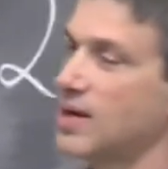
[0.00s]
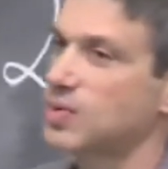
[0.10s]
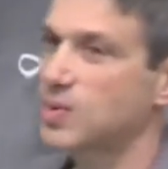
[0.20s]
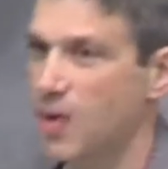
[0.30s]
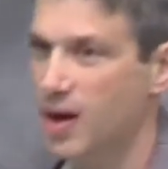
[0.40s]
with
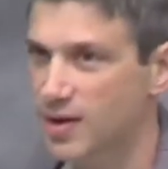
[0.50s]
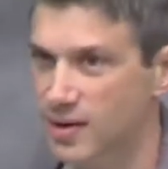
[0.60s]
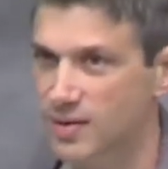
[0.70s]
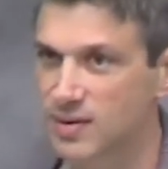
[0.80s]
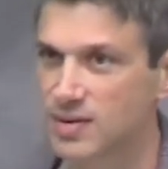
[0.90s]
water?
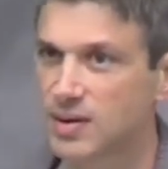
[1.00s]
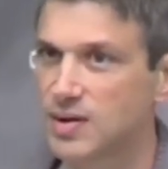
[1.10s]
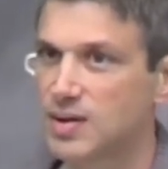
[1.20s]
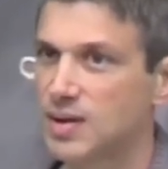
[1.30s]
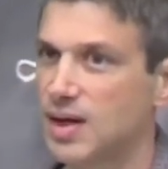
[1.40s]

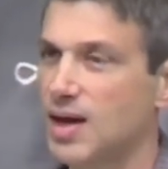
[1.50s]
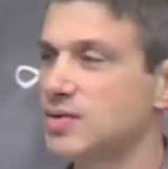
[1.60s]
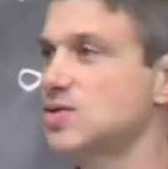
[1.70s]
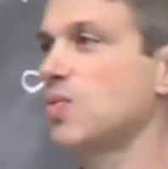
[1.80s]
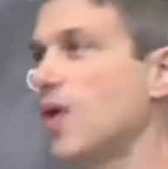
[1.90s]
How does
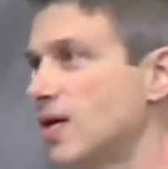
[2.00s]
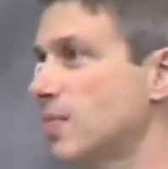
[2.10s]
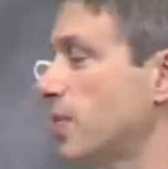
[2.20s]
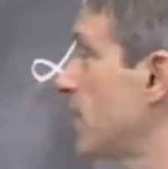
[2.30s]
the water play